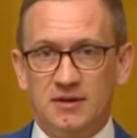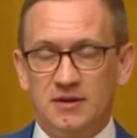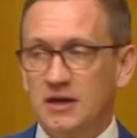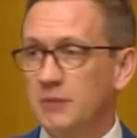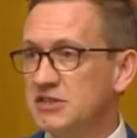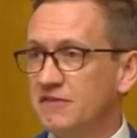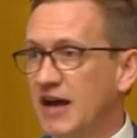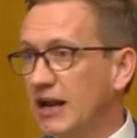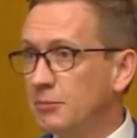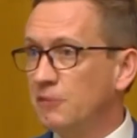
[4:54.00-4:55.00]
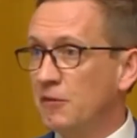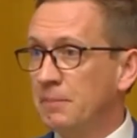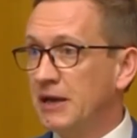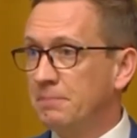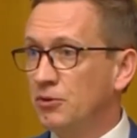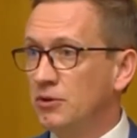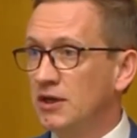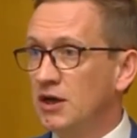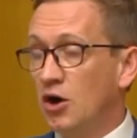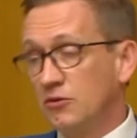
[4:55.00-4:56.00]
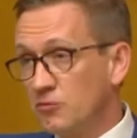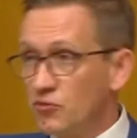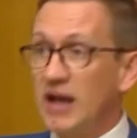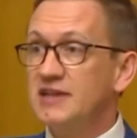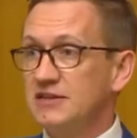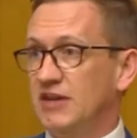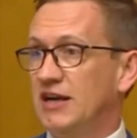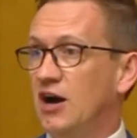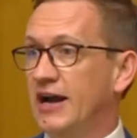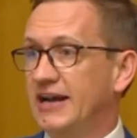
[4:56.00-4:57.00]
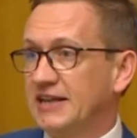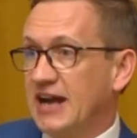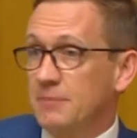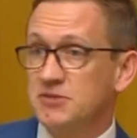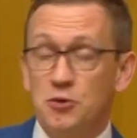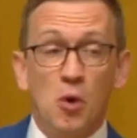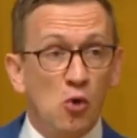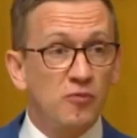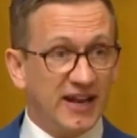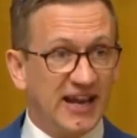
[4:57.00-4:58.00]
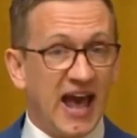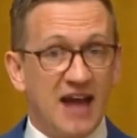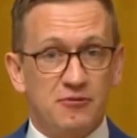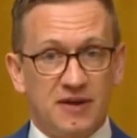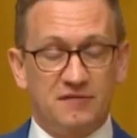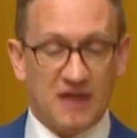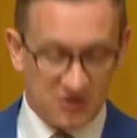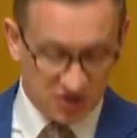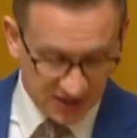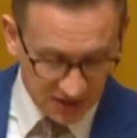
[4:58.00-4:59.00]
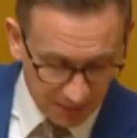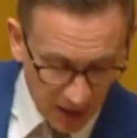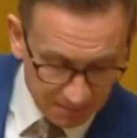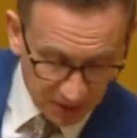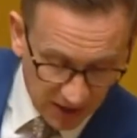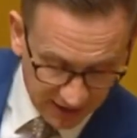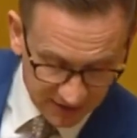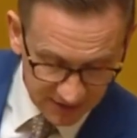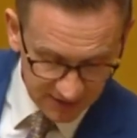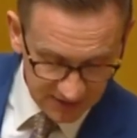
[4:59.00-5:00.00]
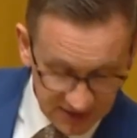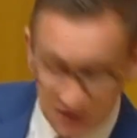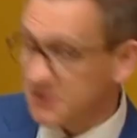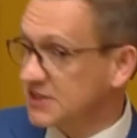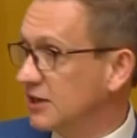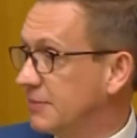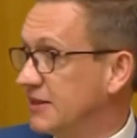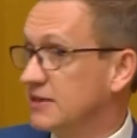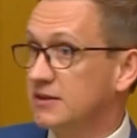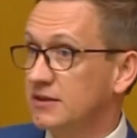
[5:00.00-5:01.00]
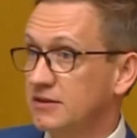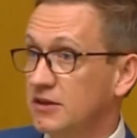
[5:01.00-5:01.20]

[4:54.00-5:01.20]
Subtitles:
It was available for people on relatively high incomes who already had a renovation in the pipeline. This was going to be the